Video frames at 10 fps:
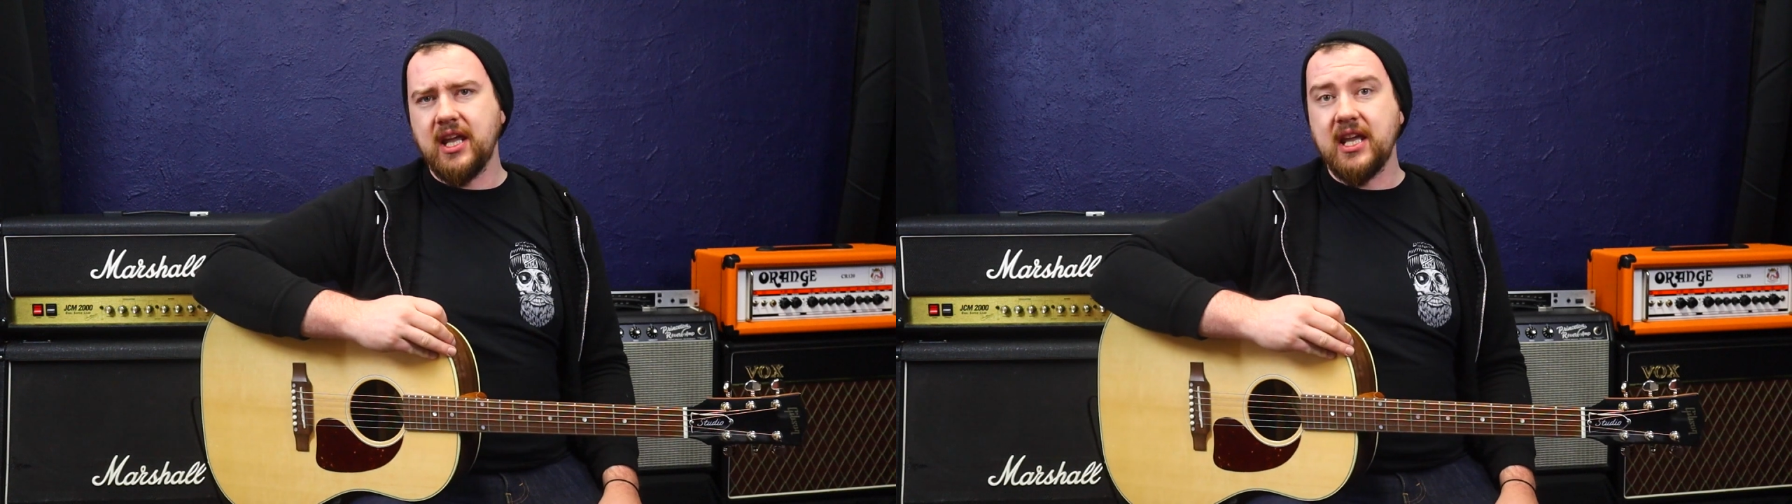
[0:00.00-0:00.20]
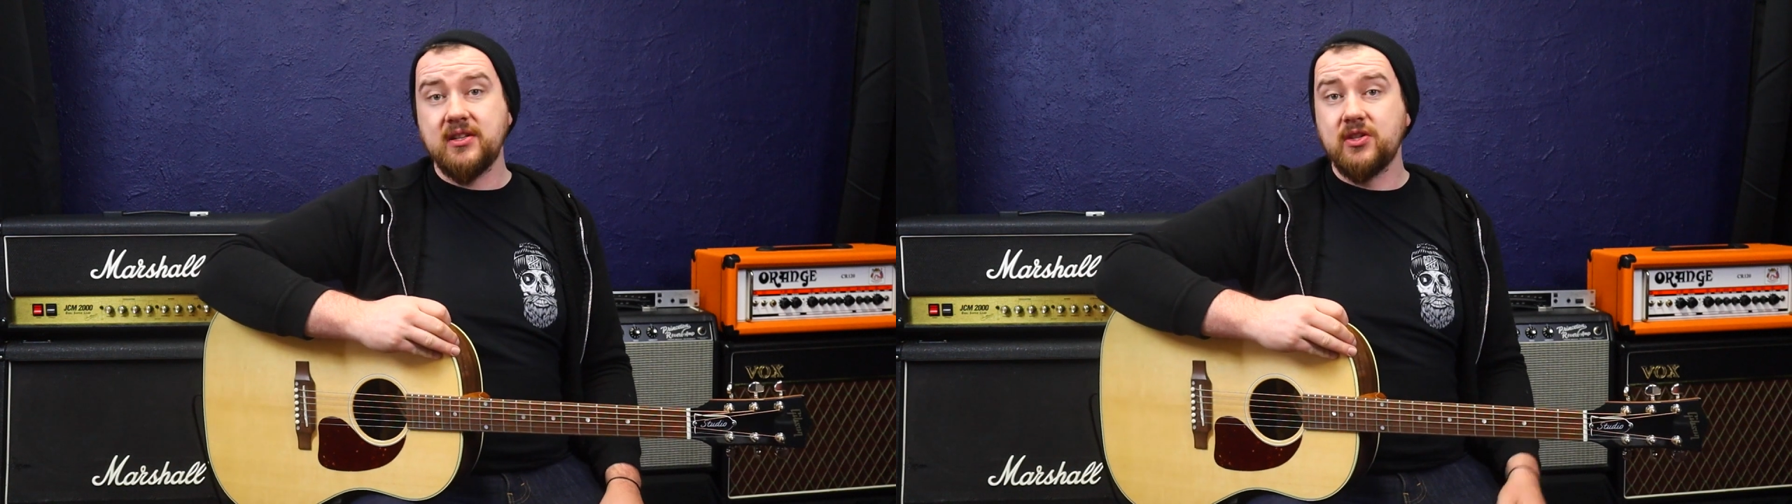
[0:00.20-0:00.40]

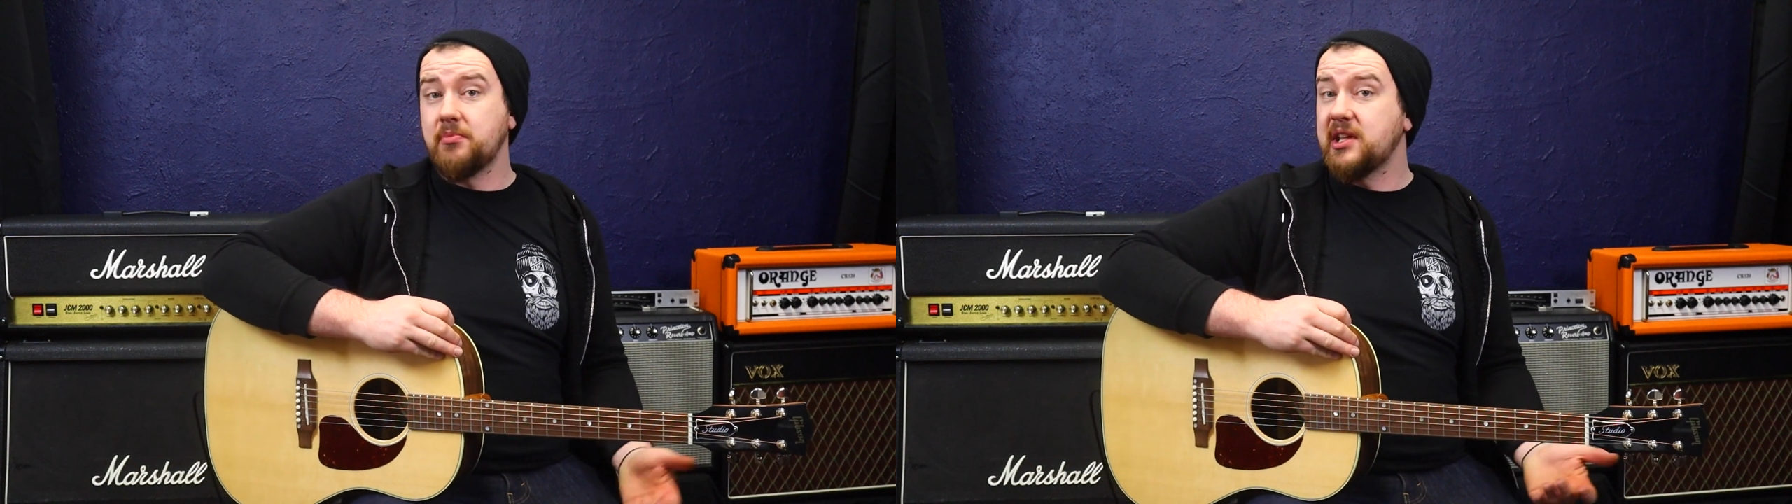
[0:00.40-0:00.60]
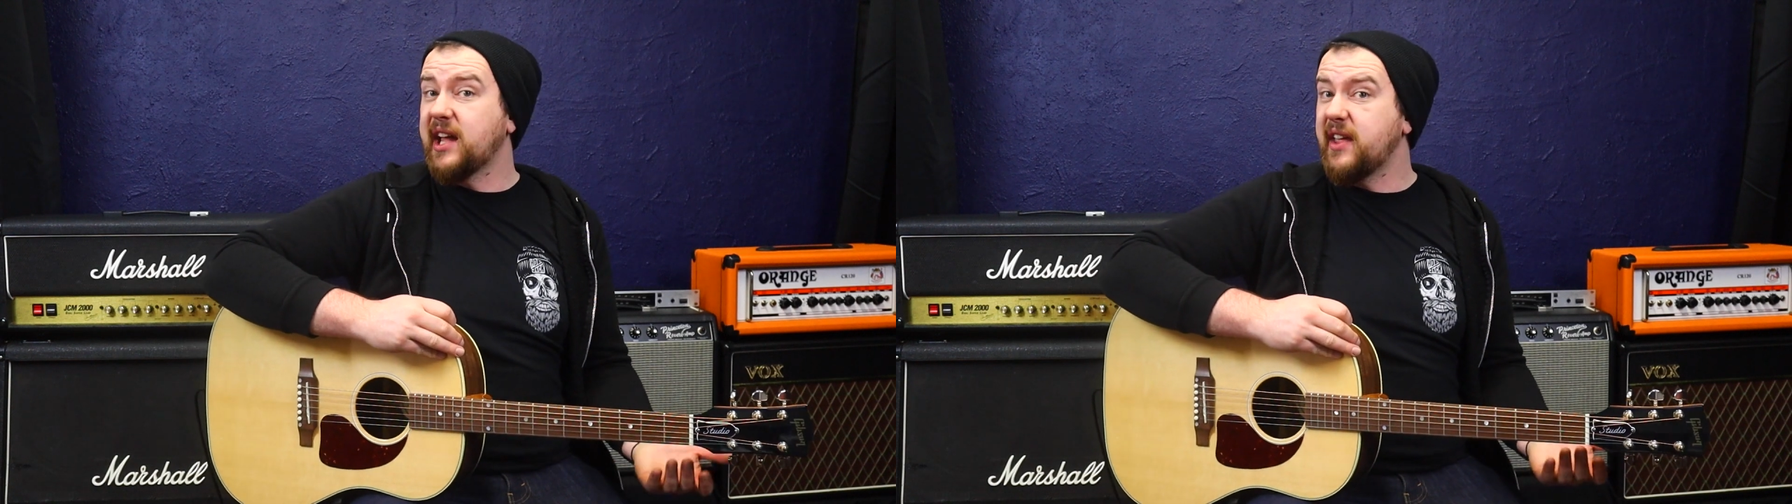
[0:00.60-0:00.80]
is
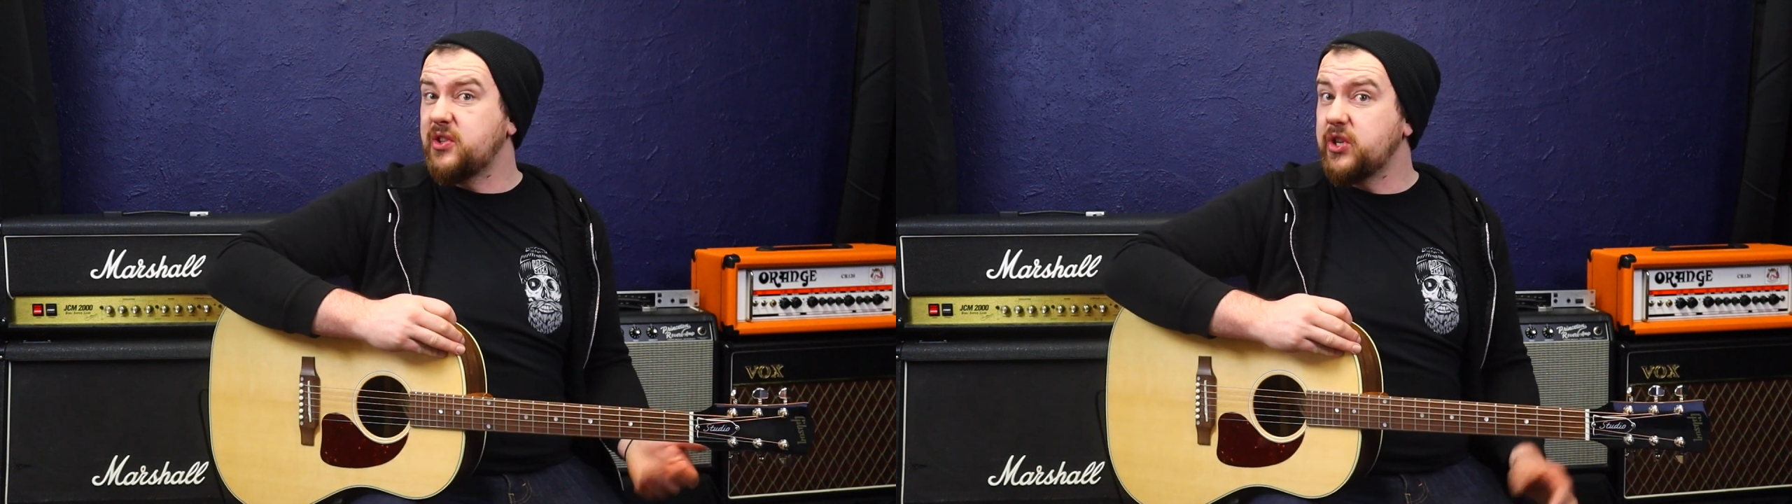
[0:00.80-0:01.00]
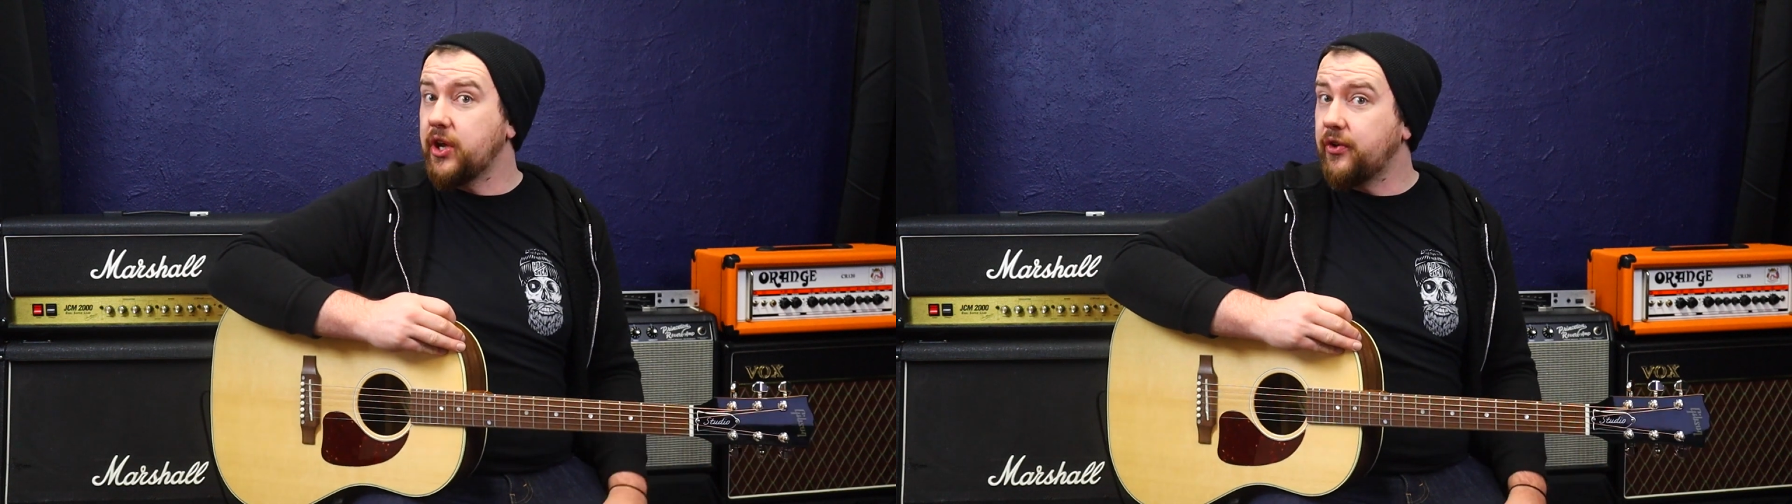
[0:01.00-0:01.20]
something like the
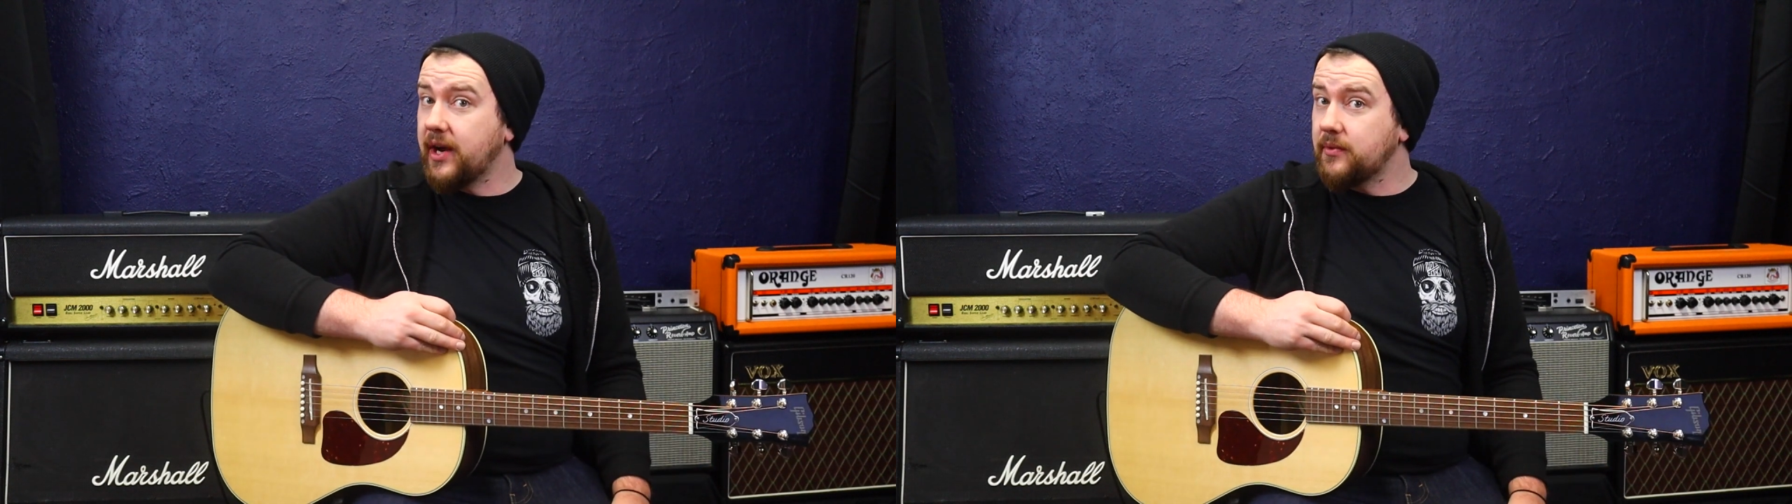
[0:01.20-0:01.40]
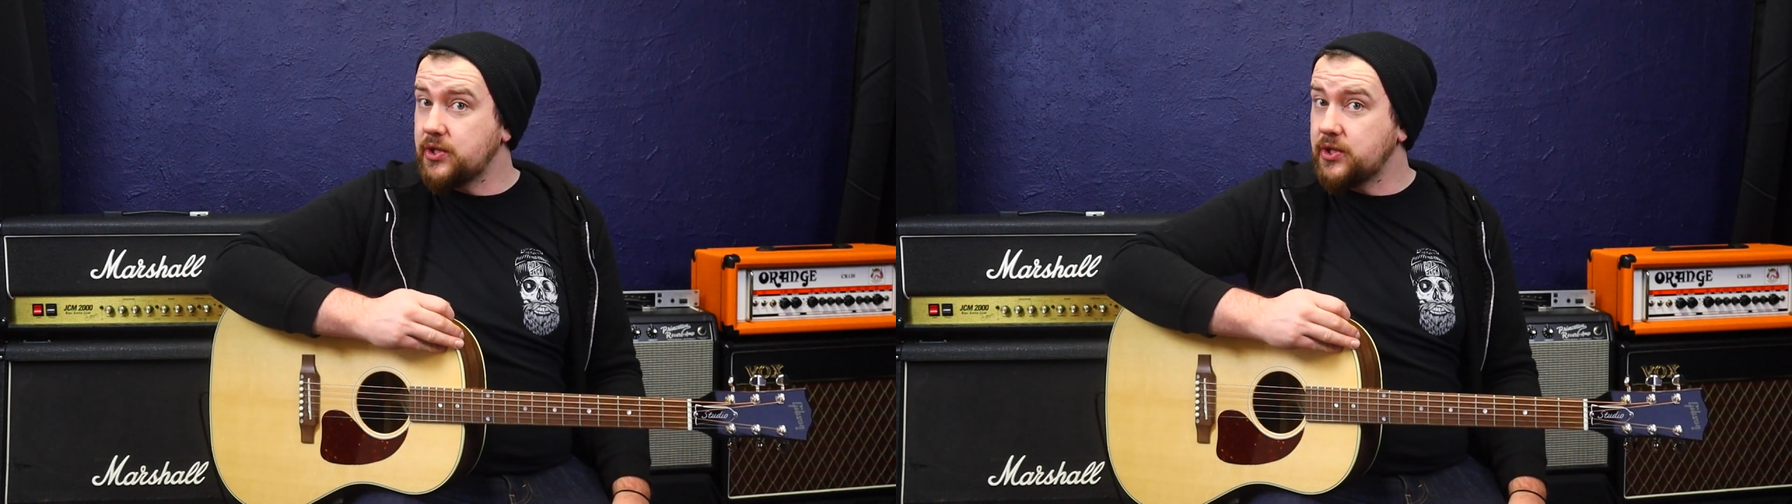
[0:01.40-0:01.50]
turnaround